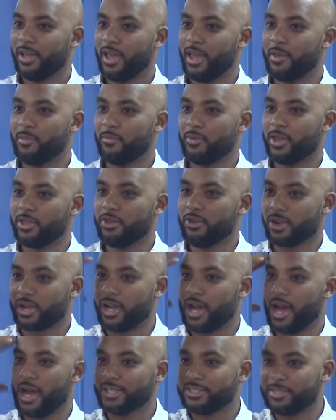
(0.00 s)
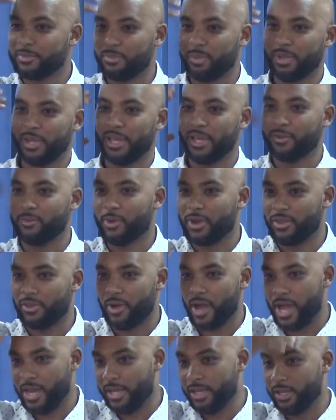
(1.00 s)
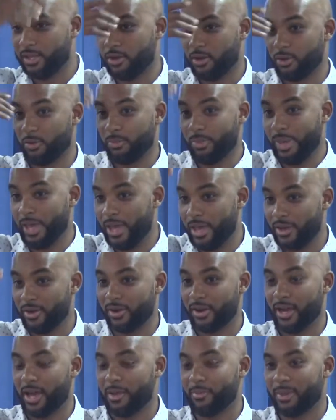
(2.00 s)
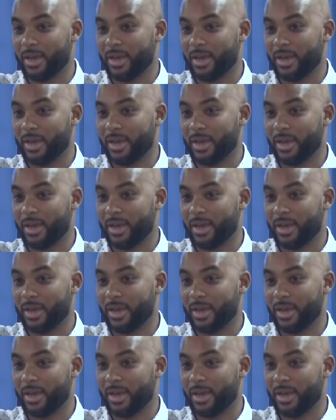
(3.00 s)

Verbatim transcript: and, and you're contemplating whether I need to go to bed or not.